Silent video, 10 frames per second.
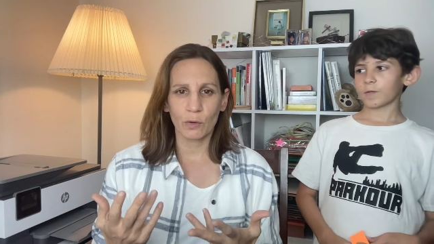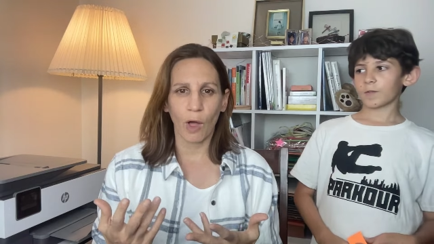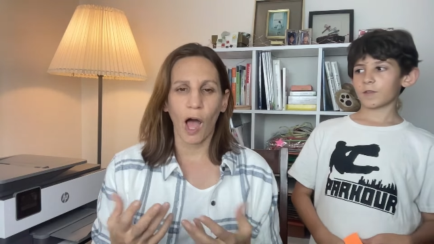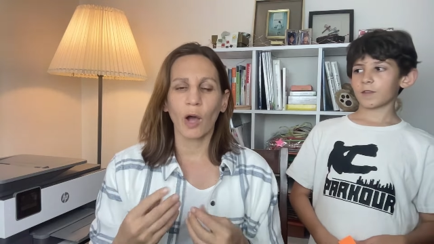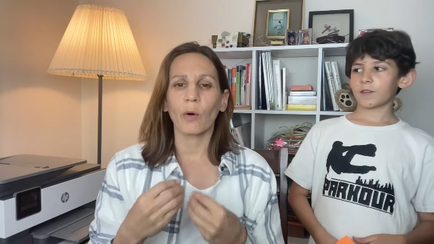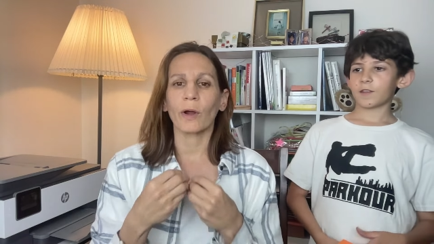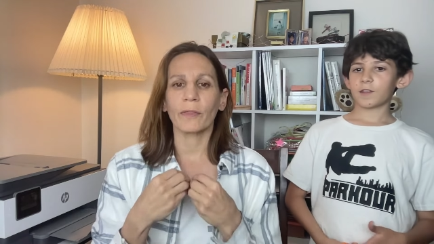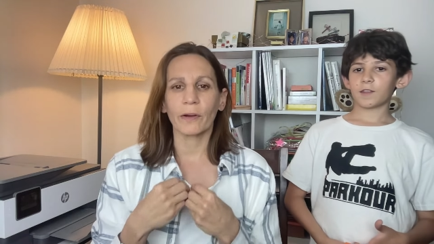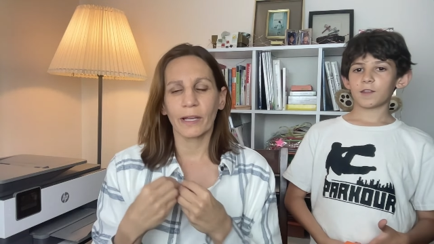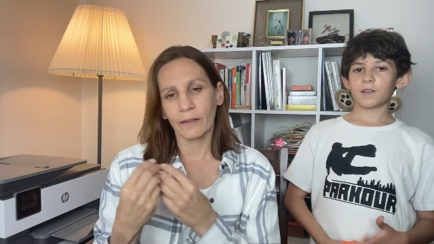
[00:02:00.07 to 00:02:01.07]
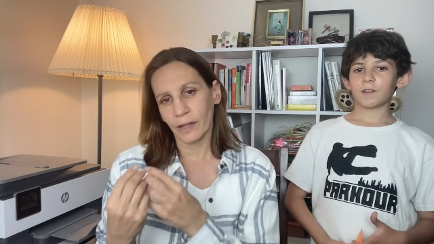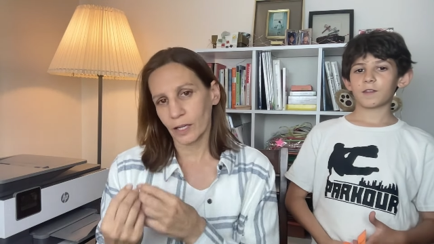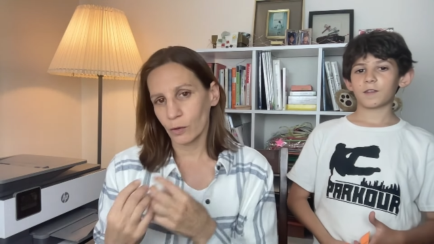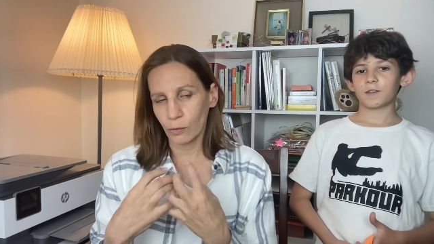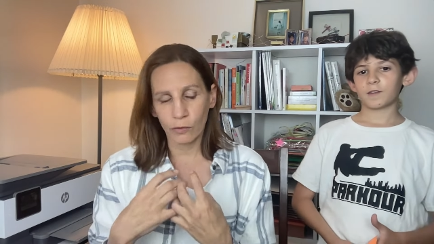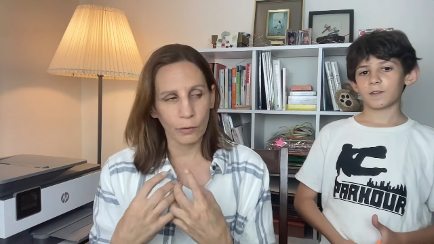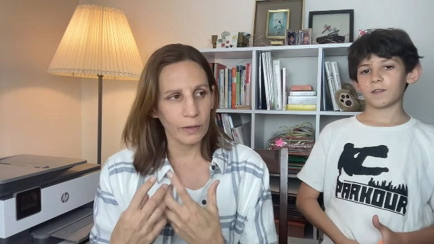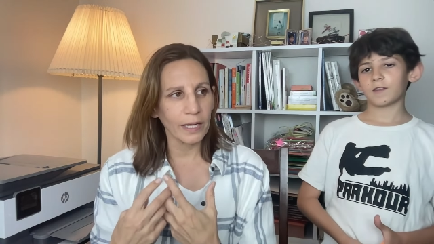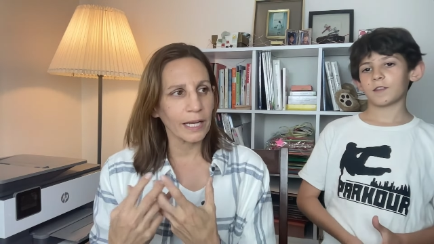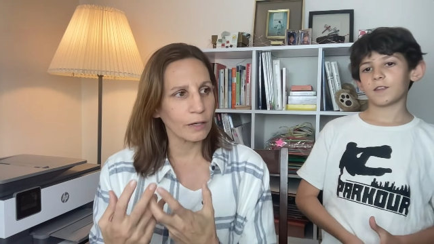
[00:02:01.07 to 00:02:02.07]
Speaker 1: long, or there is a new
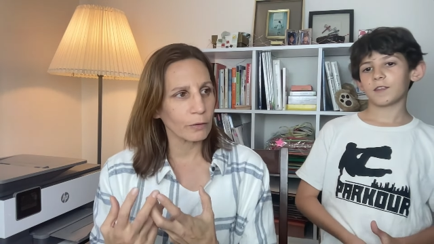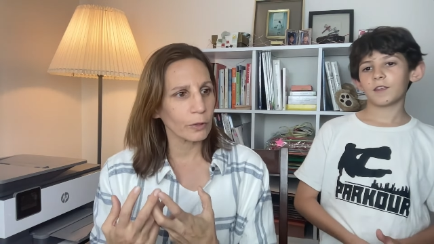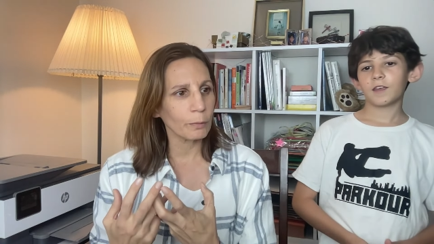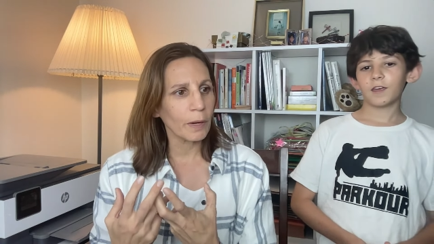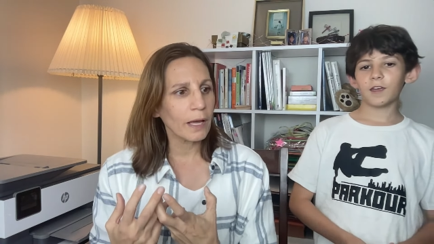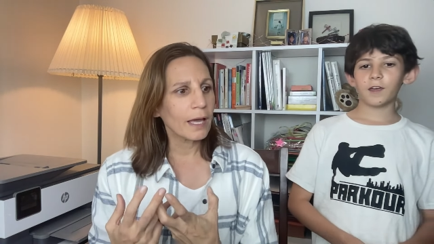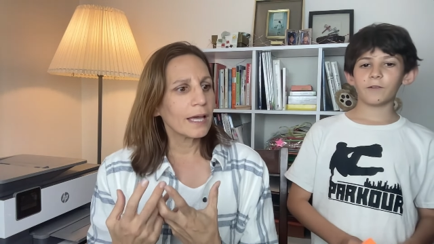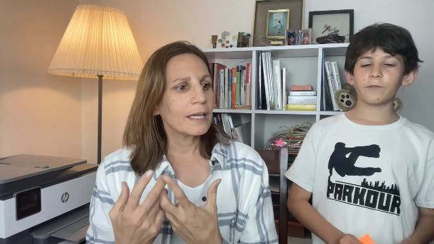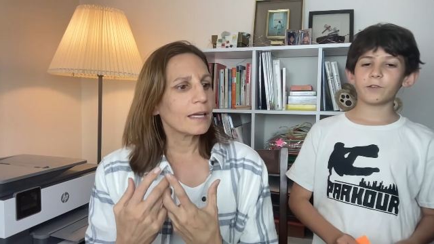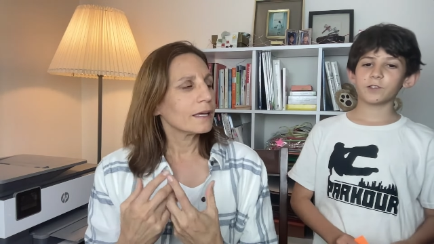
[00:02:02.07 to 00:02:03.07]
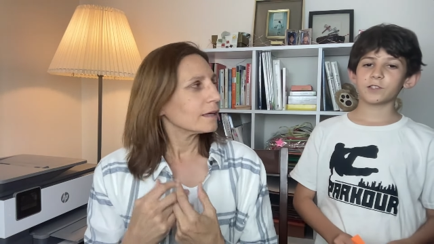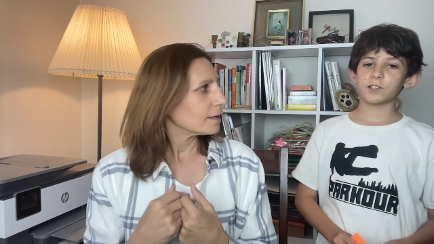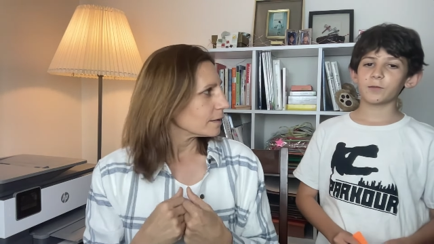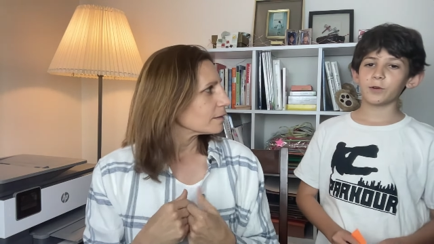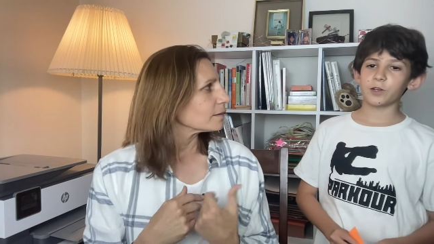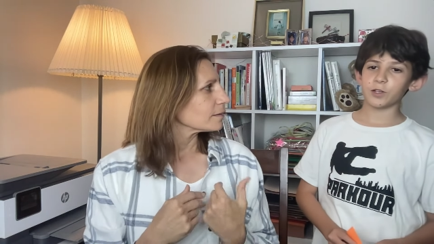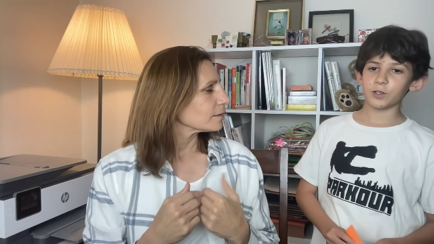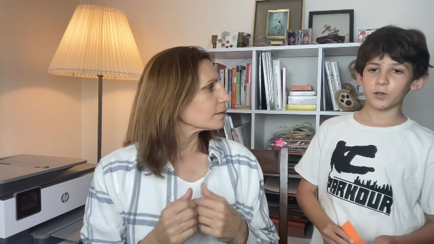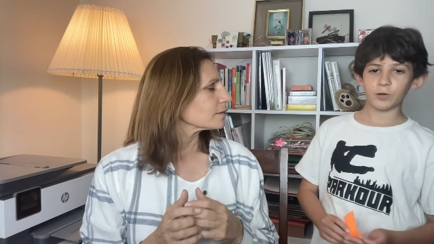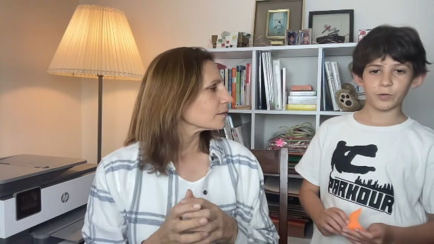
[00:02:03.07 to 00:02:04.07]
student in group.
Speaker 2: If there's someone
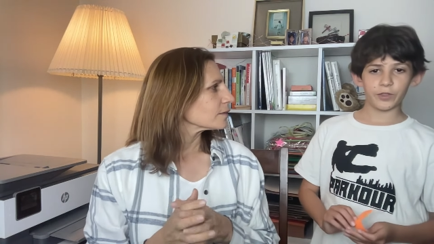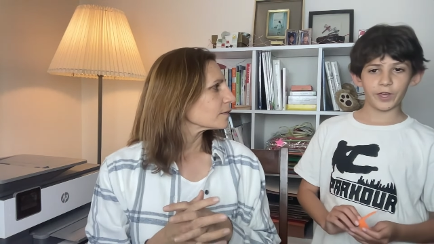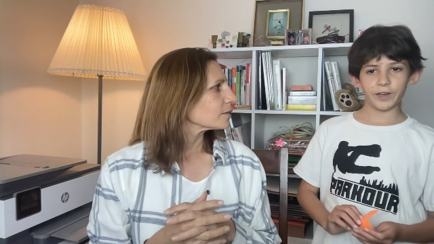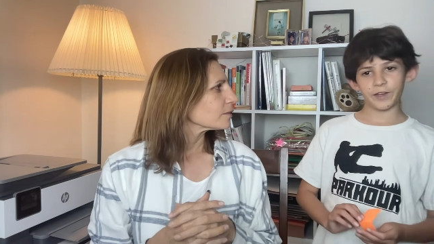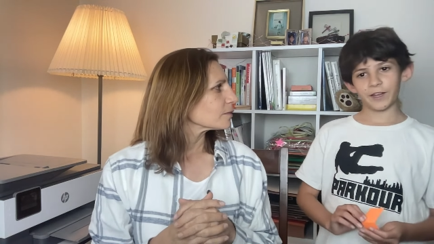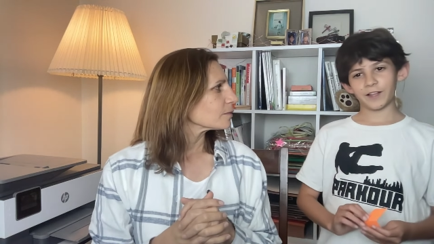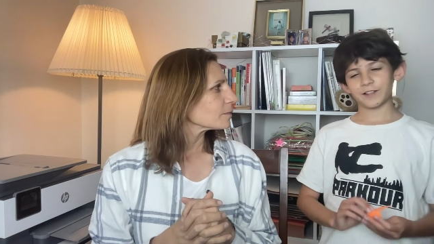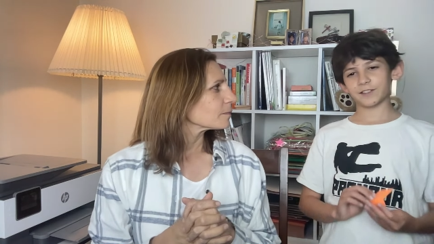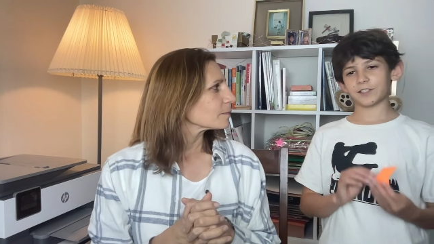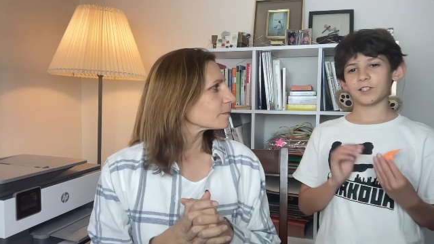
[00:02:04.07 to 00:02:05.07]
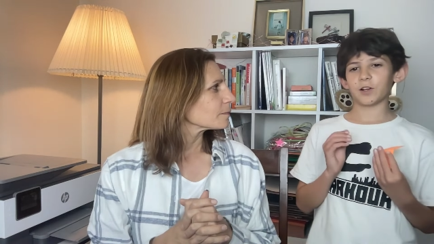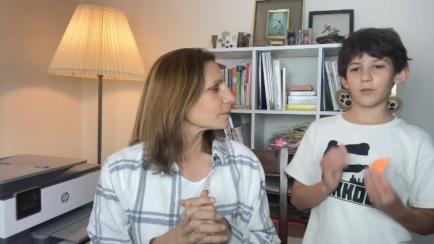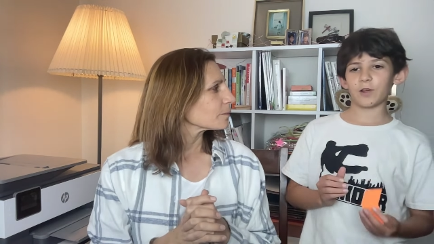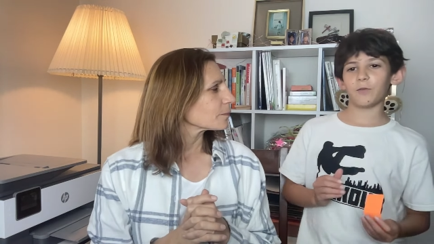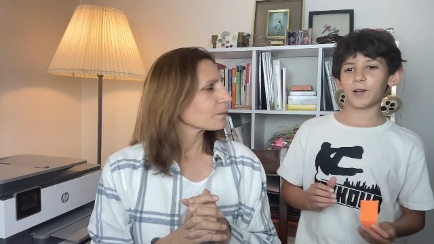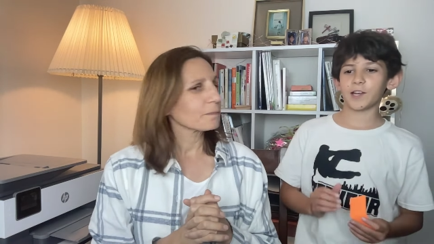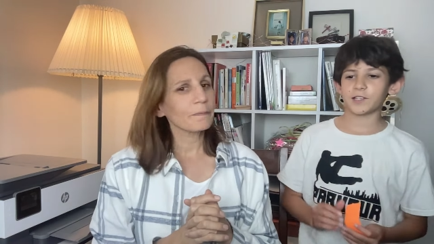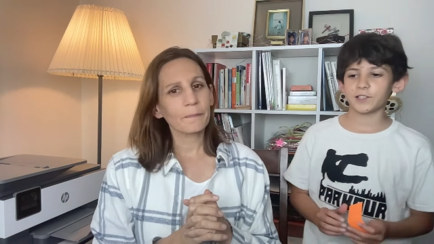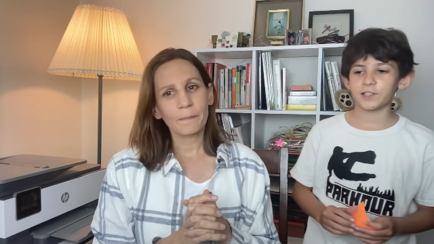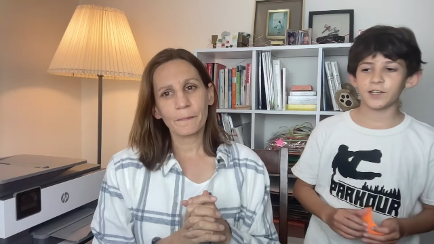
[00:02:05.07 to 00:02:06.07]
new, then this is a great way
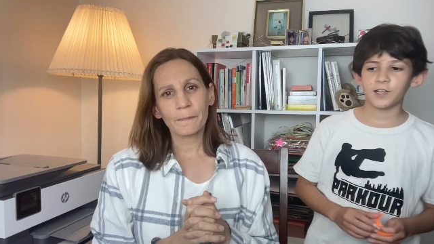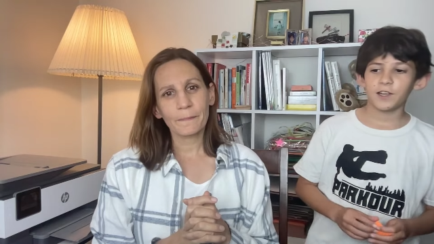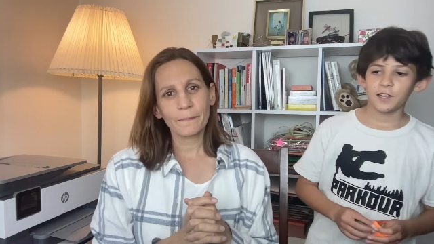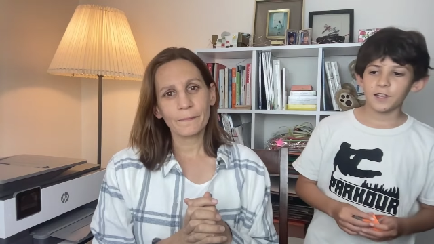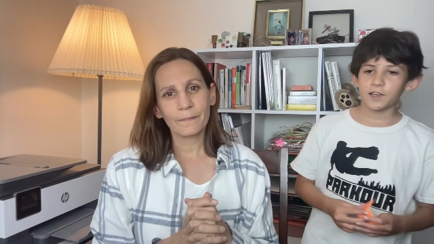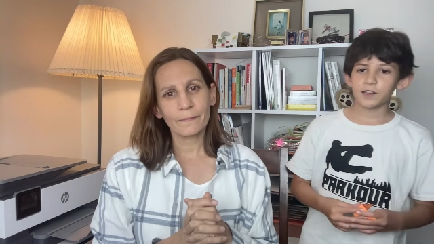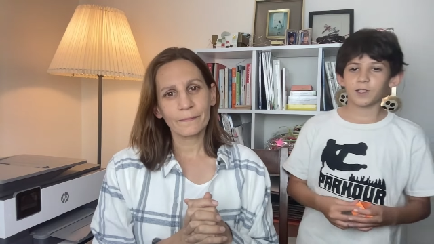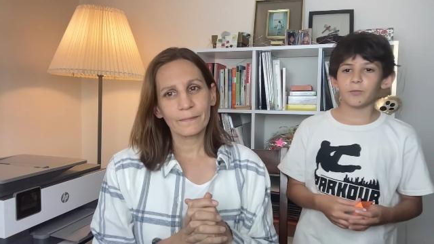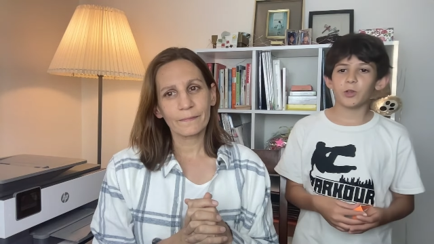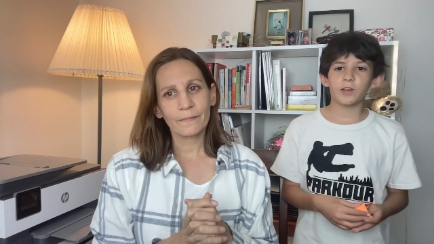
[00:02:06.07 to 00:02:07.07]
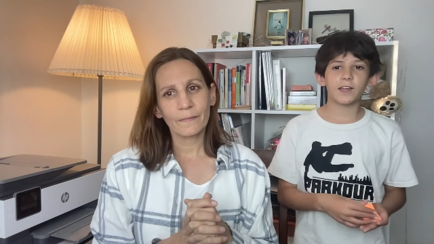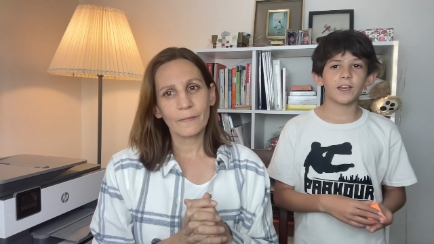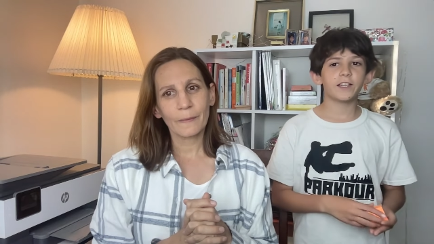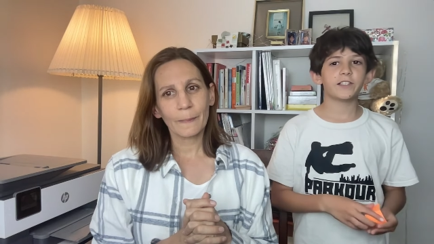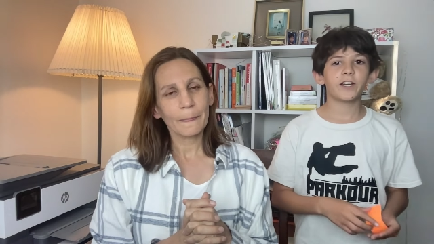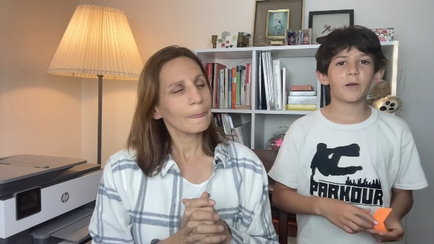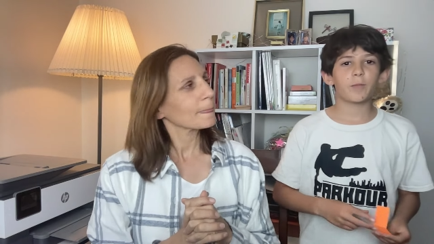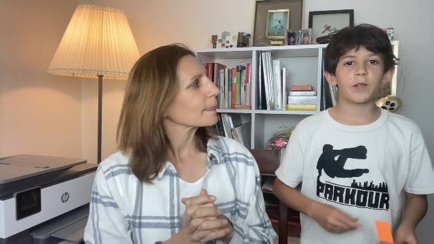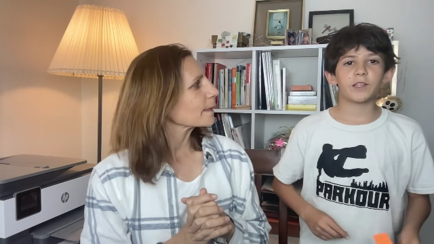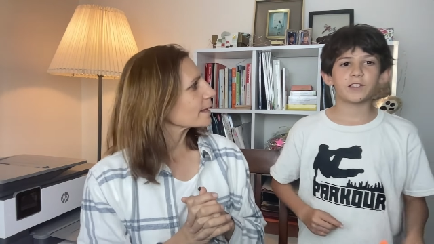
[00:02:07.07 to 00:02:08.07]
to communicate, share
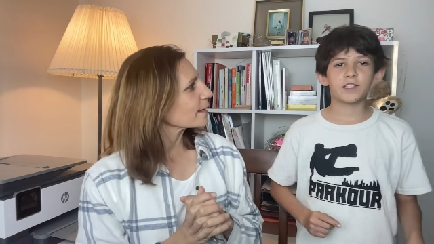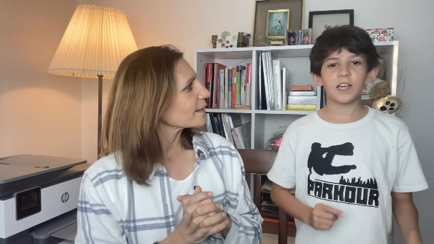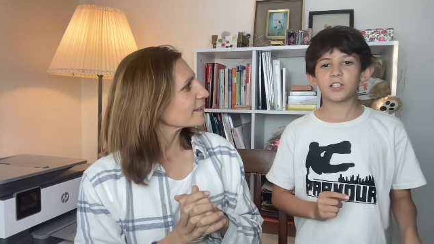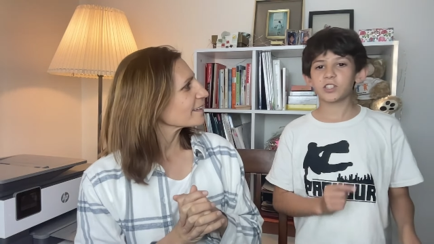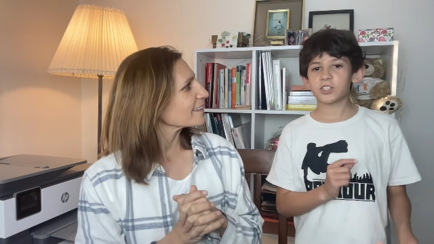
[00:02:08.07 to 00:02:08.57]
opinions, and just